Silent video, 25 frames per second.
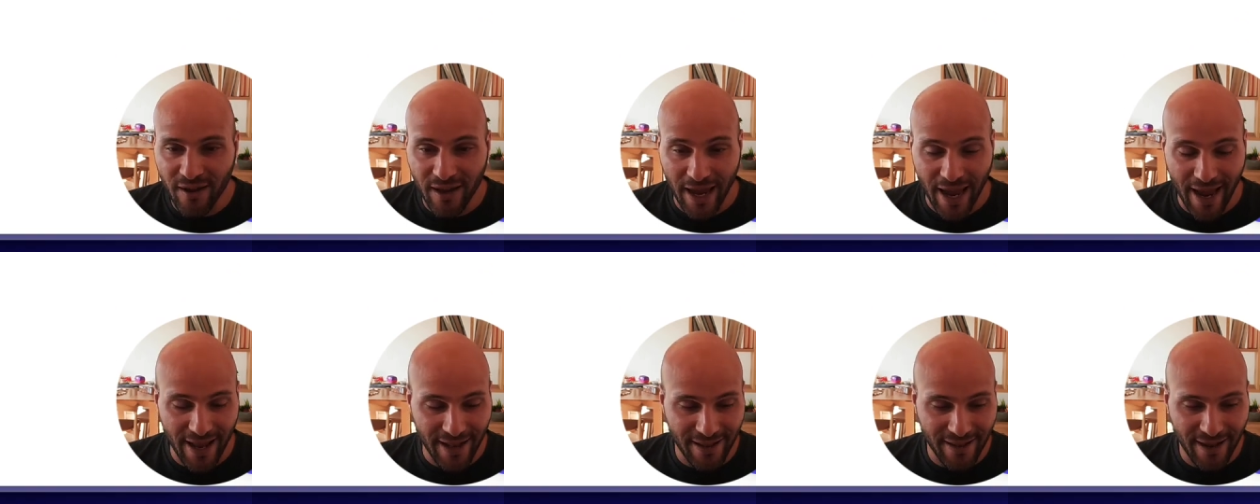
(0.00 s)

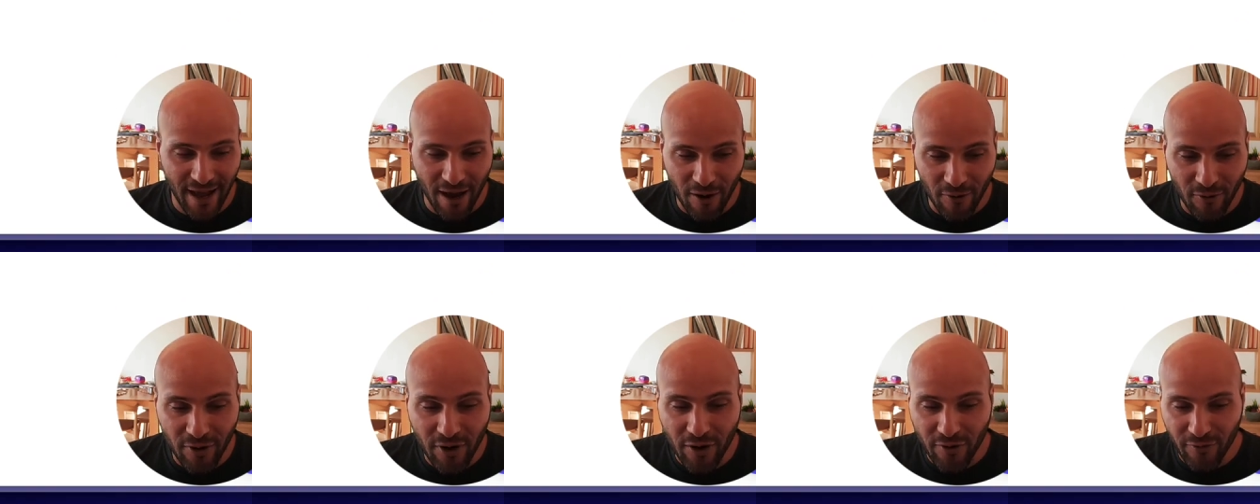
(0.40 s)
And
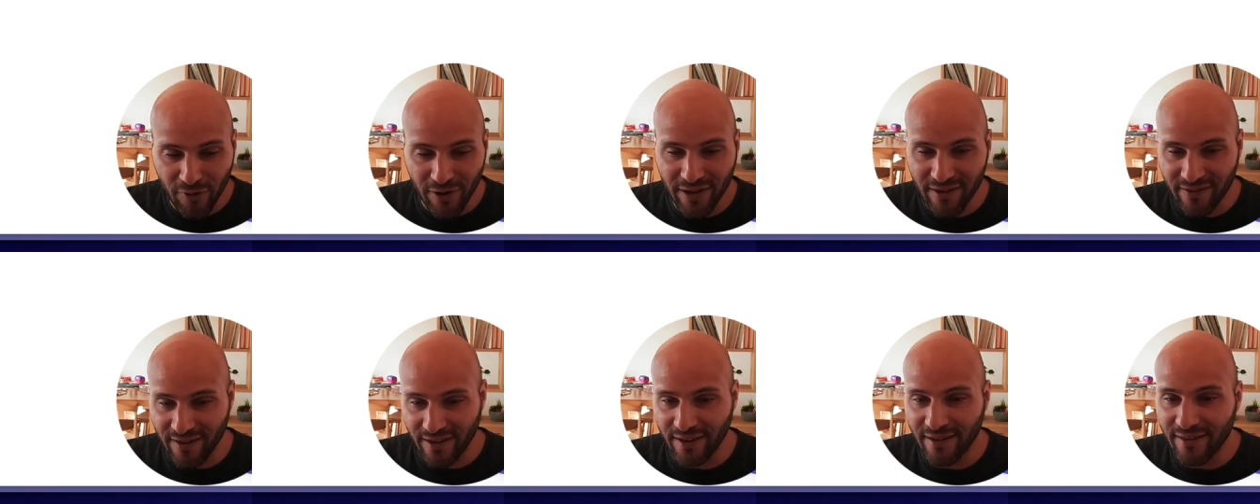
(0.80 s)
now Qovery
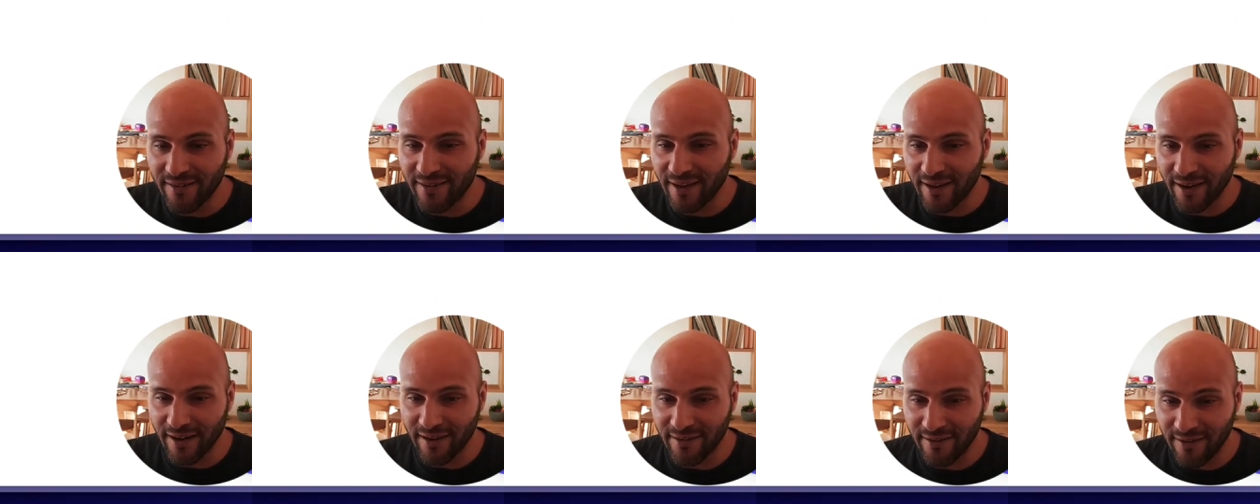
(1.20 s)
is
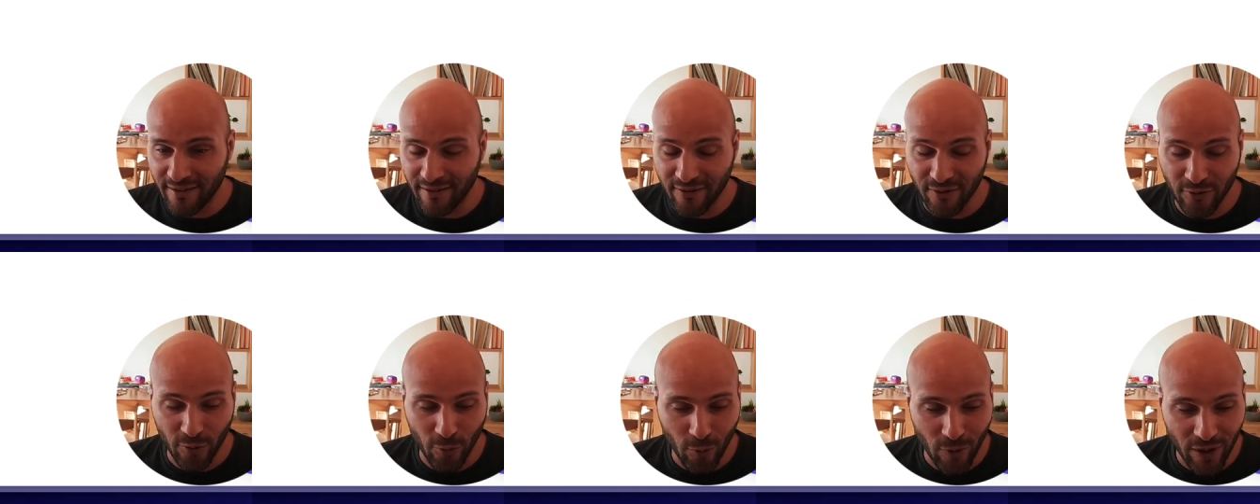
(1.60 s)
integrated.
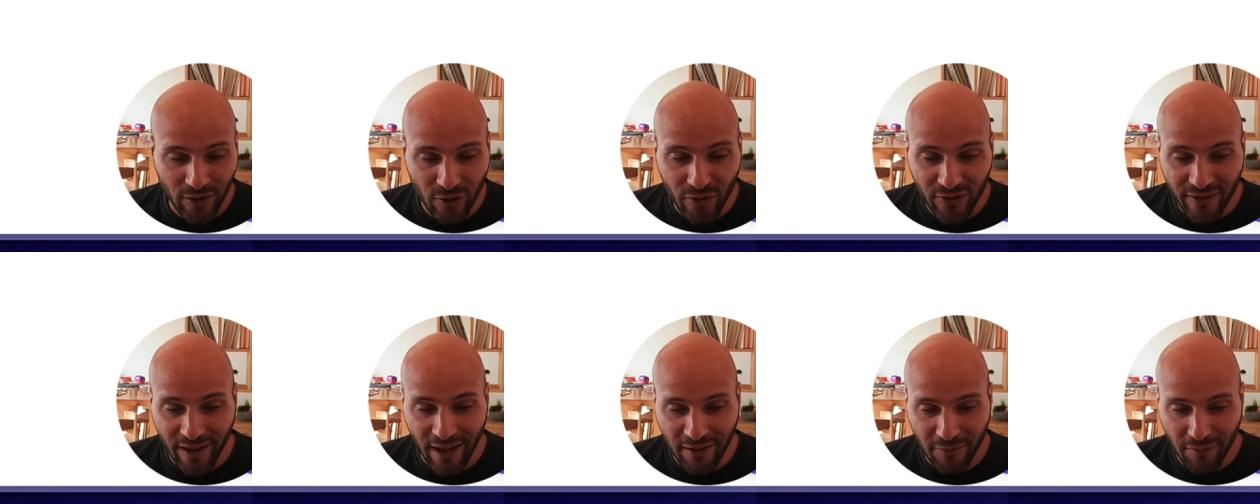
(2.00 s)
So what
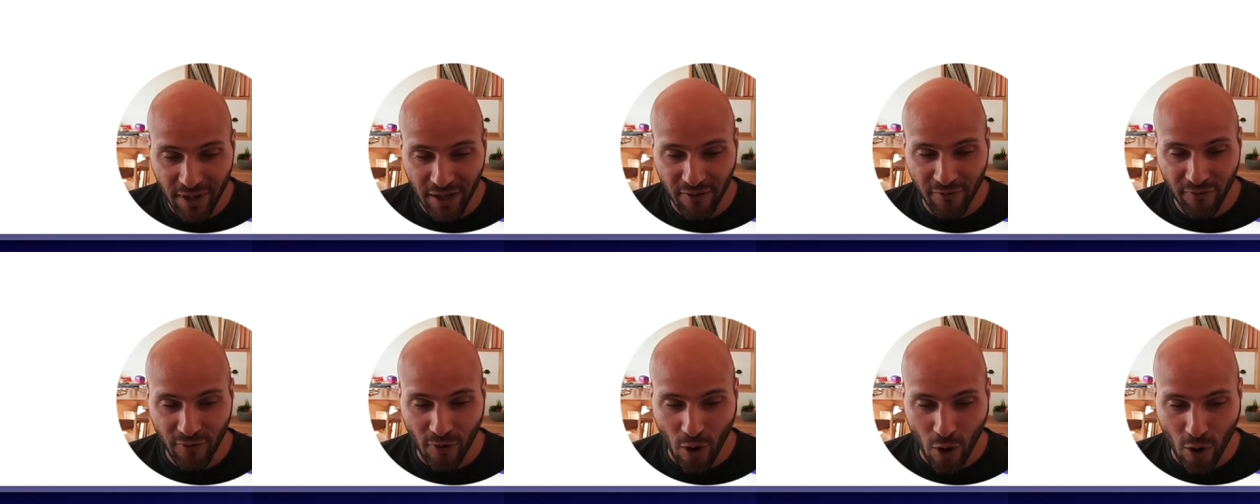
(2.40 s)
does that
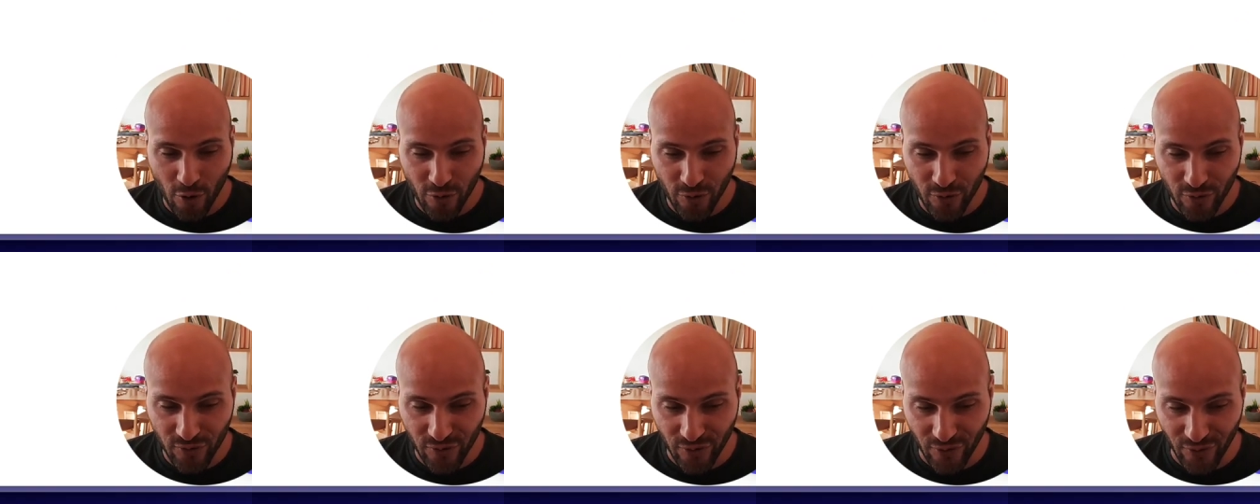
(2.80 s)
mean for our
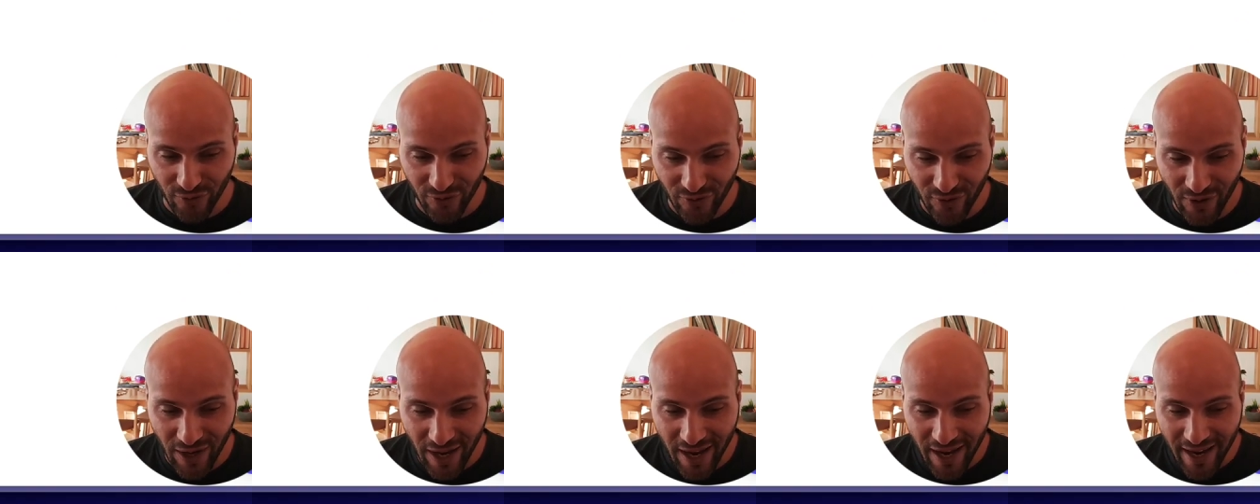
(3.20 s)
users?